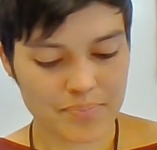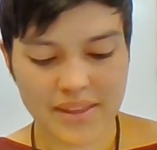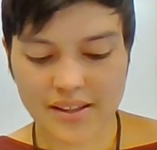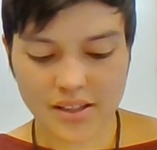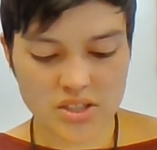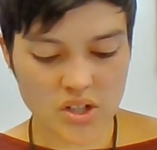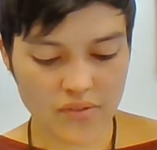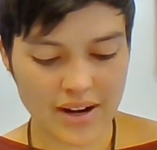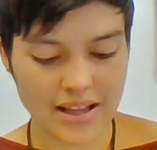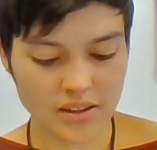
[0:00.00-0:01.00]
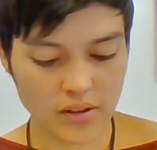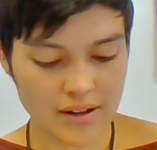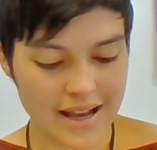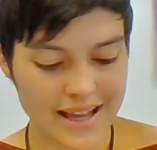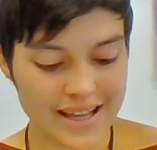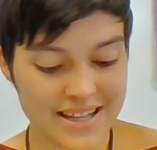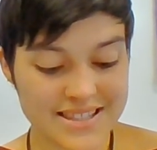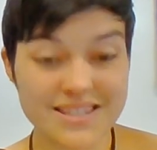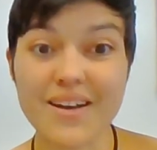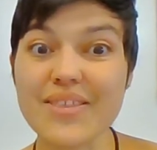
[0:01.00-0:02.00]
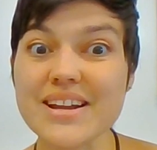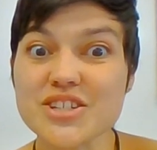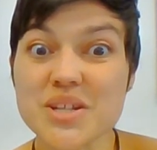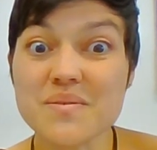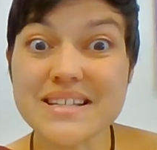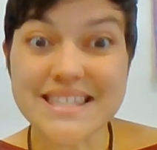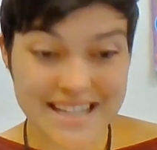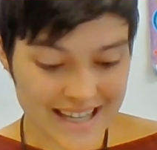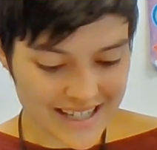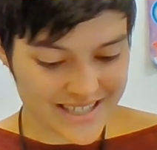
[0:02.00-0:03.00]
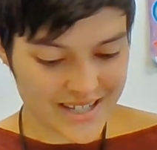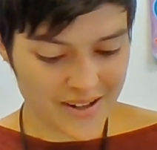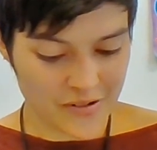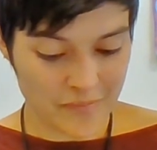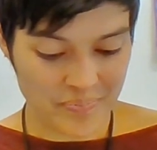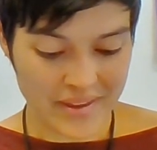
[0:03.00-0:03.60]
He looked over at Laura and saw that she was singing too.